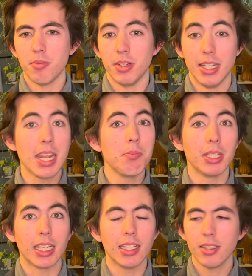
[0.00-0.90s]

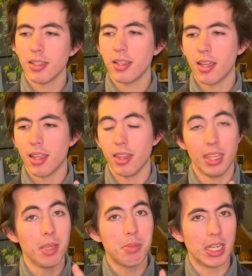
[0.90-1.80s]
Namely,
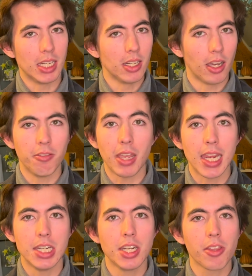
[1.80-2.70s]
the opinion of
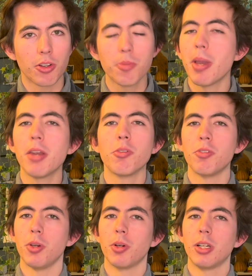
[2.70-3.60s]
another pen
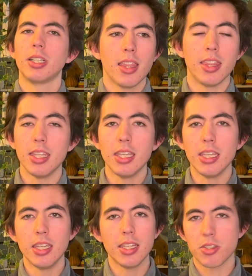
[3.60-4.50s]
reviewer.
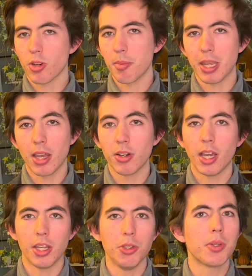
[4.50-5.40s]
The Instagram account
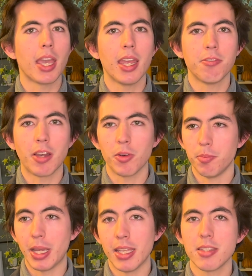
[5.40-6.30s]
UK Fountain
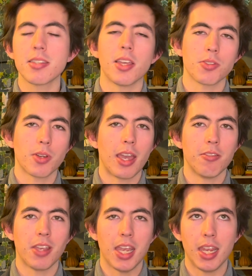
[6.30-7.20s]
Pens, they also
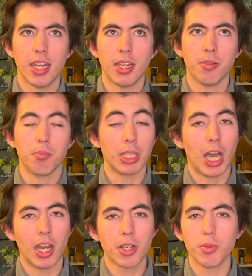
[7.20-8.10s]
have a
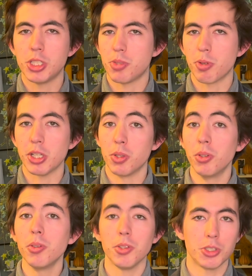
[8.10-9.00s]
blog, which is pretty
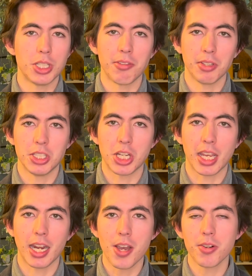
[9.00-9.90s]
cool. You should definitely check
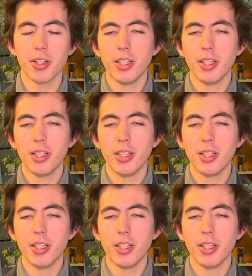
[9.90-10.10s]
it out.